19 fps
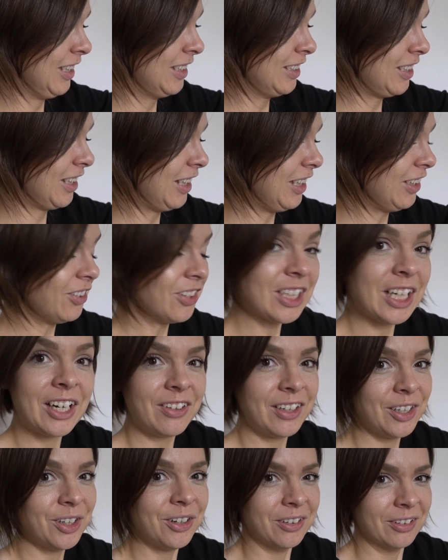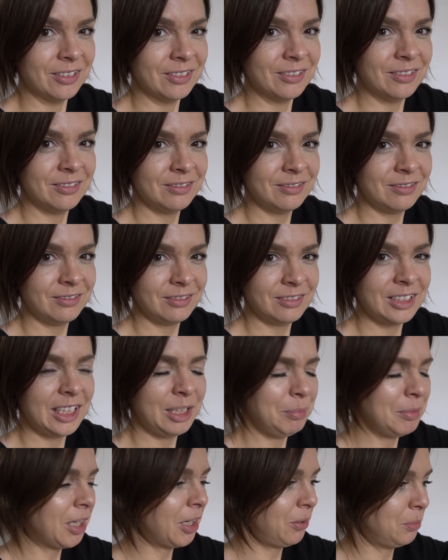So I think I'll carry it on,
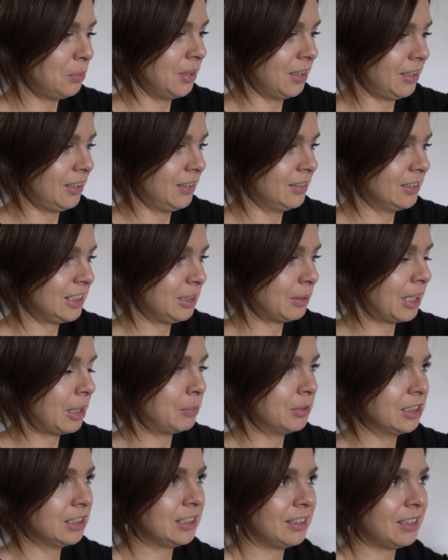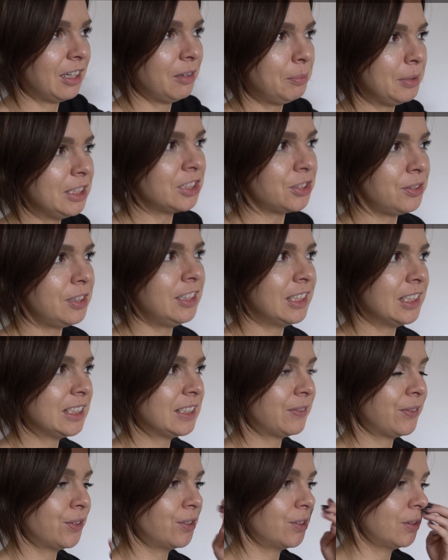keep going with it, see what happens. I've been doing
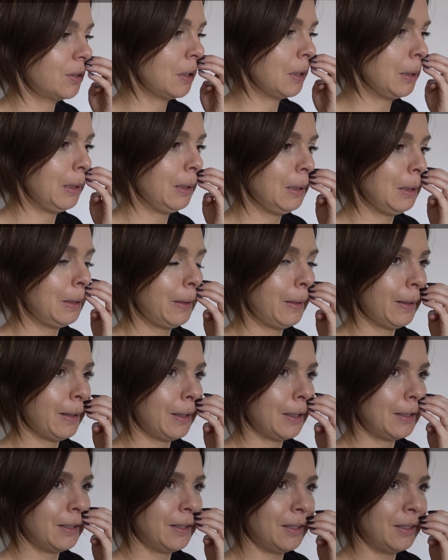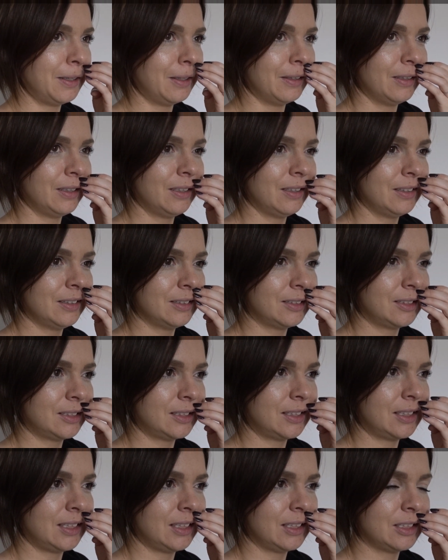this for, I don't know,
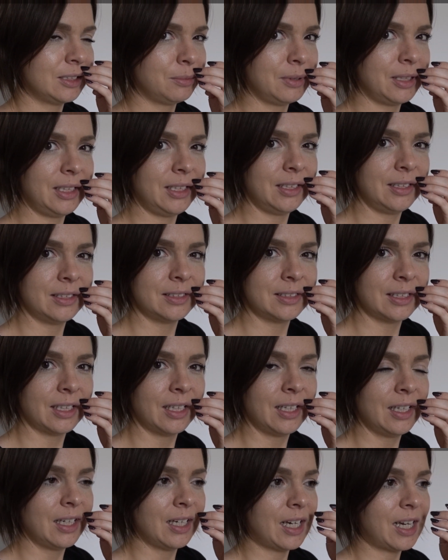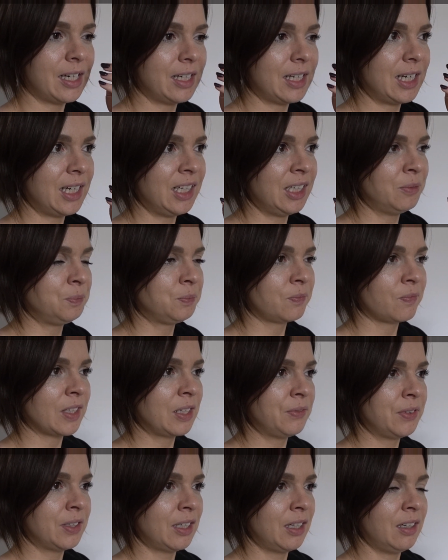six weeks, and then
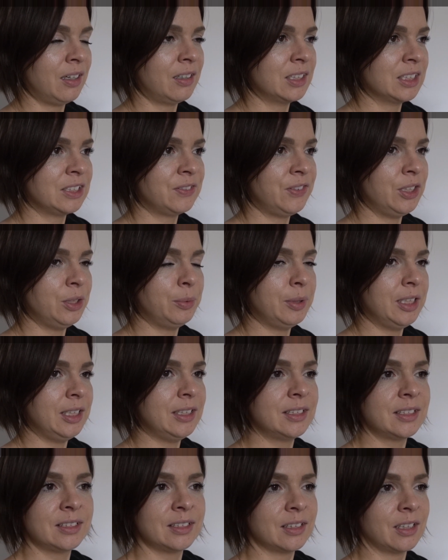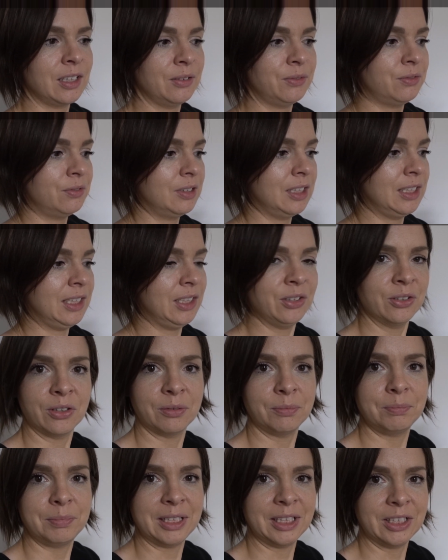for the last few weeks I've really
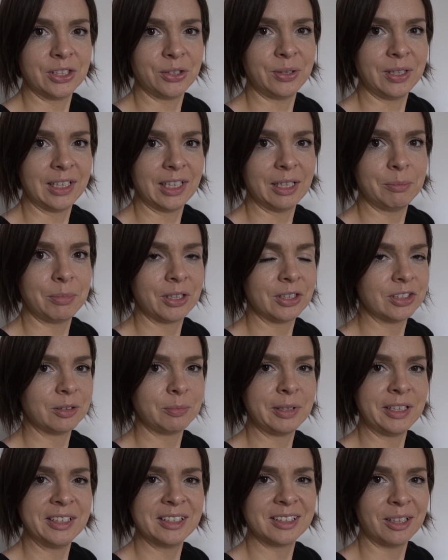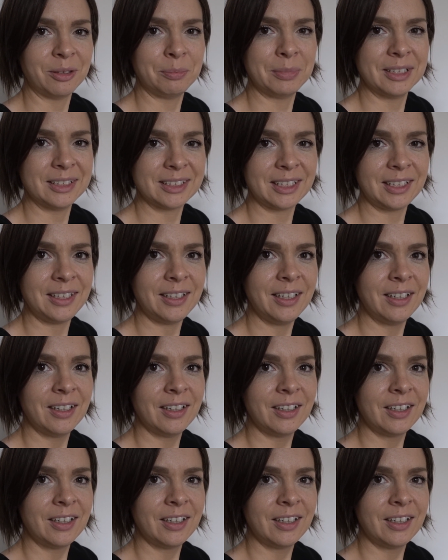not been doing it because I've been so busy.